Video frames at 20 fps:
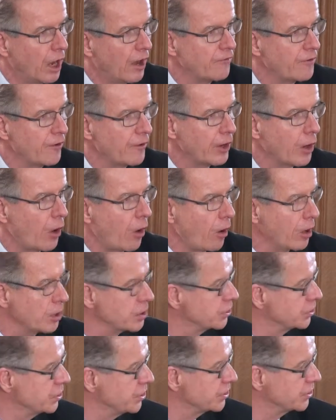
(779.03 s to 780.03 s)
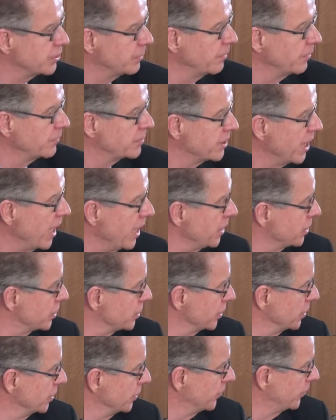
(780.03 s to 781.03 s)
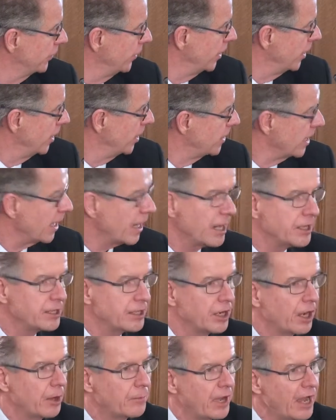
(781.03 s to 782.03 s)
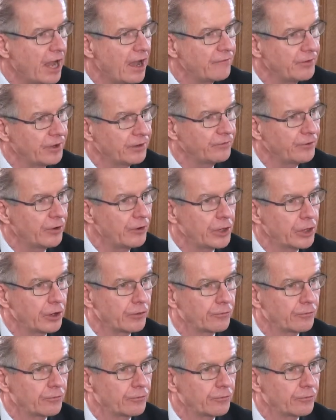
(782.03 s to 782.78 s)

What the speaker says: a very harsh system of sanctions that ended up having very